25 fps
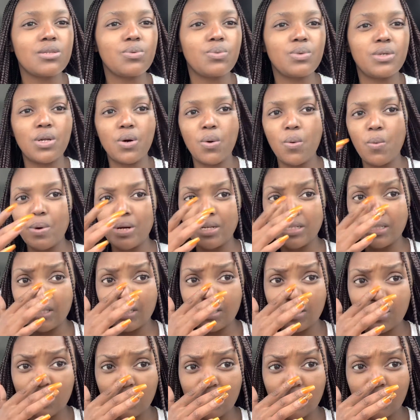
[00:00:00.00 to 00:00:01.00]
We don't want
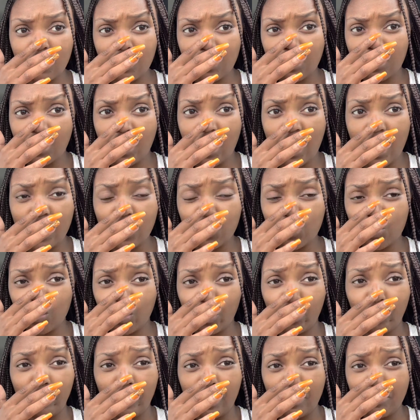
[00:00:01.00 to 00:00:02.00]
the actual
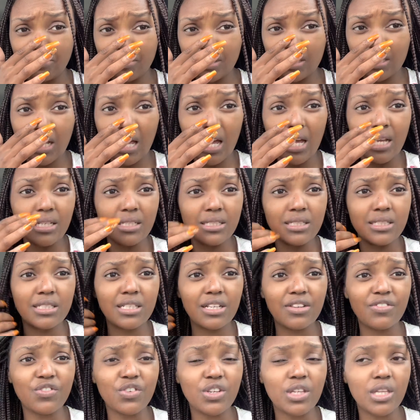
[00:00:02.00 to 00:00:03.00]
bums and
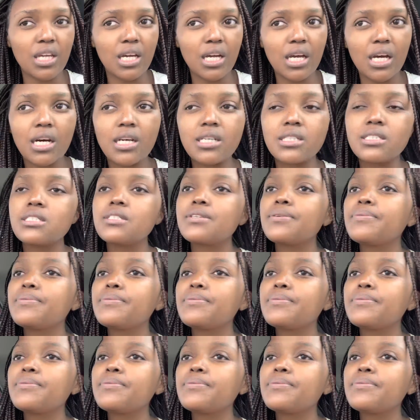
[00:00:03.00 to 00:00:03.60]
everything out